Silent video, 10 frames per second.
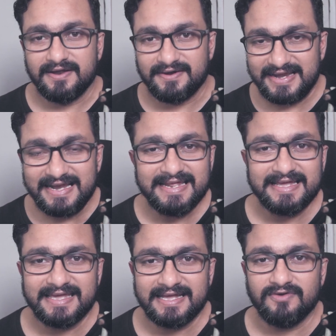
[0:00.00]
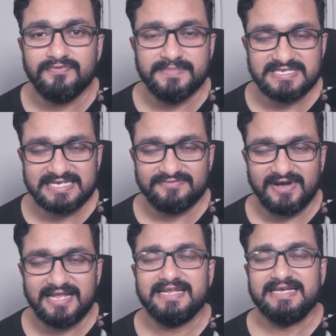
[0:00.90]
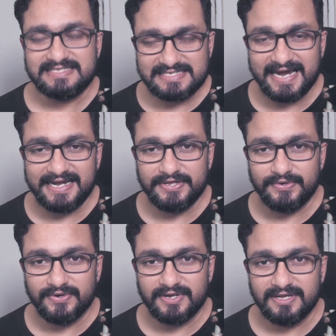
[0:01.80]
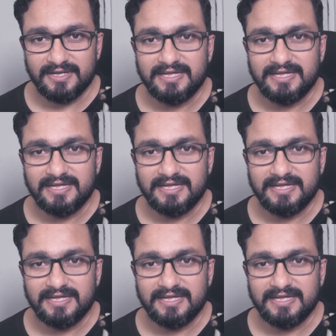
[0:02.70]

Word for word: relinking of missing file inside Nuke